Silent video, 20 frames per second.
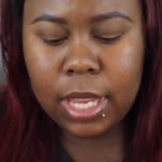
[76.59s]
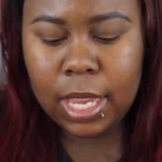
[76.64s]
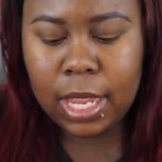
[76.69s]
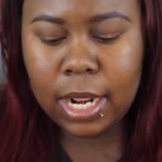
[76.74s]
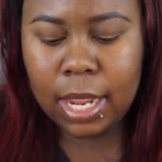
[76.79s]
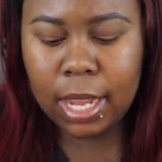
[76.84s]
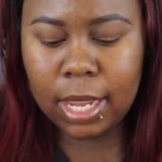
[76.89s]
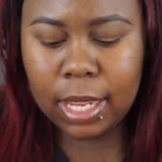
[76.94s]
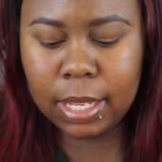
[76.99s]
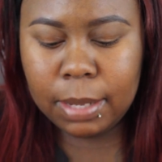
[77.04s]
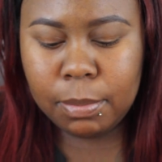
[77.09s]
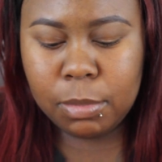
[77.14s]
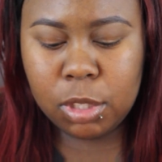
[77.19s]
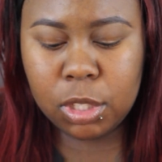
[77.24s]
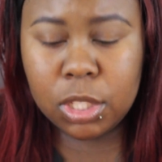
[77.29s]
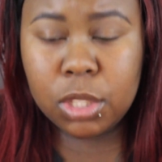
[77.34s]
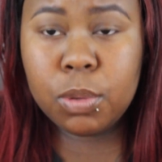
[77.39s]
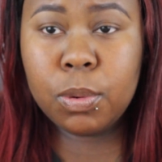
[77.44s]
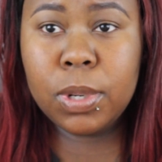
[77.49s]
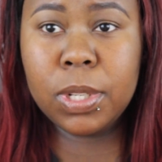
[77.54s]
and I am
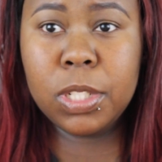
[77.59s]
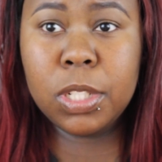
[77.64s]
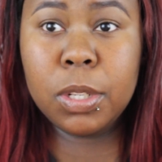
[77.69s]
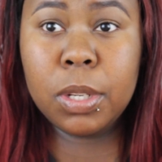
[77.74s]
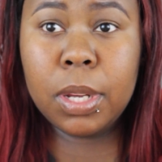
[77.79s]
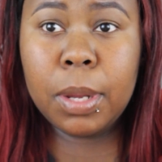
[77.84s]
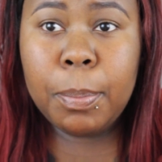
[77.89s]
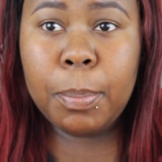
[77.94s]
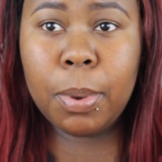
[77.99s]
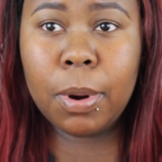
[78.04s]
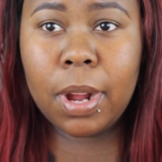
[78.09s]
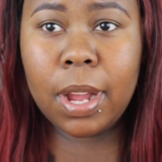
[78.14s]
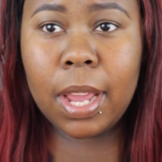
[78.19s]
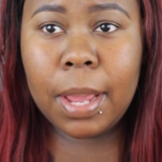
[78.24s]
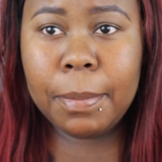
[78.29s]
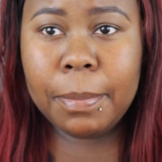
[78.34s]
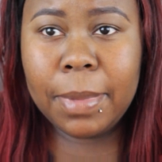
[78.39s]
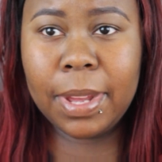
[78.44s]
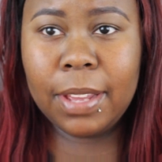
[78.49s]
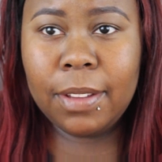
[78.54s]
just going to
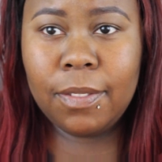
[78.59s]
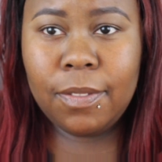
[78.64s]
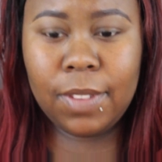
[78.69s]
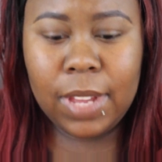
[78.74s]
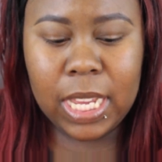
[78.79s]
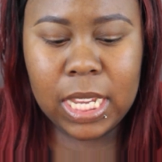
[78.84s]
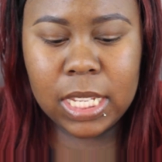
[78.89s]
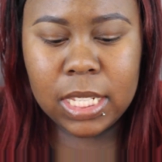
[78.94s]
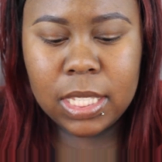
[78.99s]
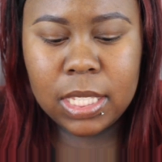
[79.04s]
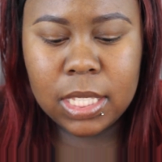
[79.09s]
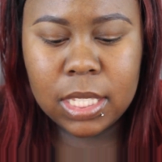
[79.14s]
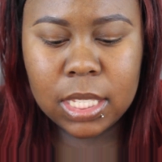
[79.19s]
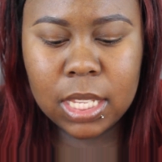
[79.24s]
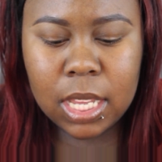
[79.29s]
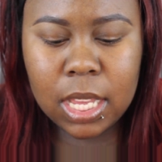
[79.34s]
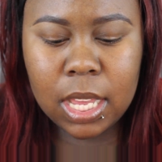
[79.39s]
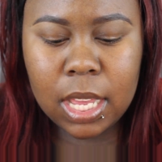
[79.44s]
prime my face.